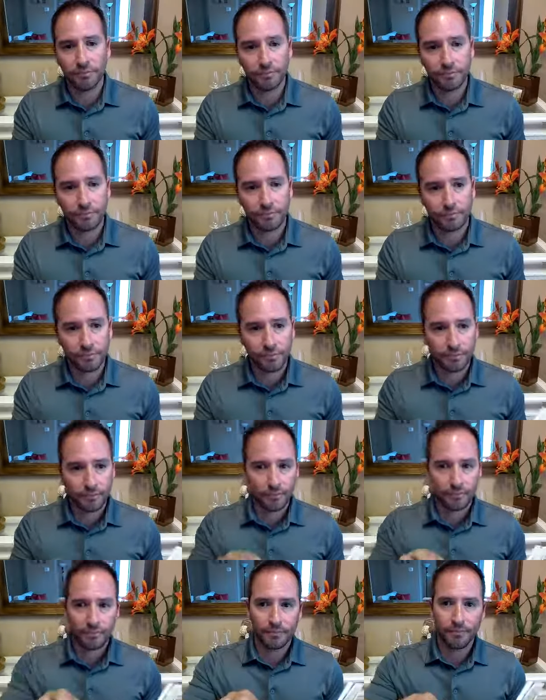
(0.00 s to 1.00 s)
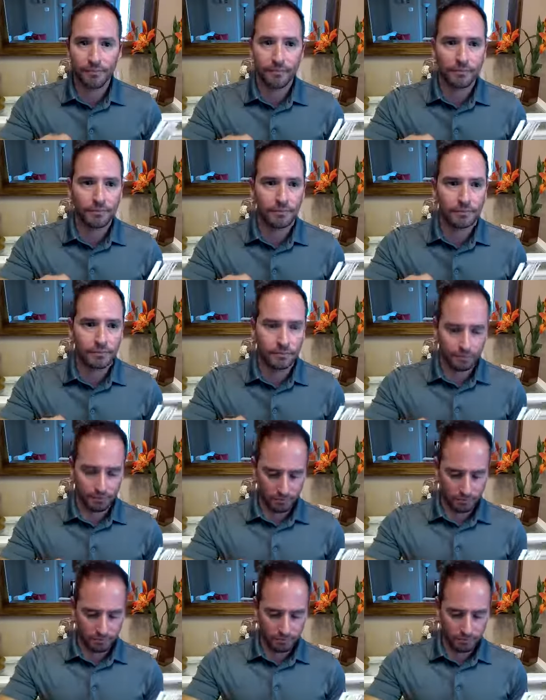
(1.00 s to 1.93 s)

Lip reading: [no speech]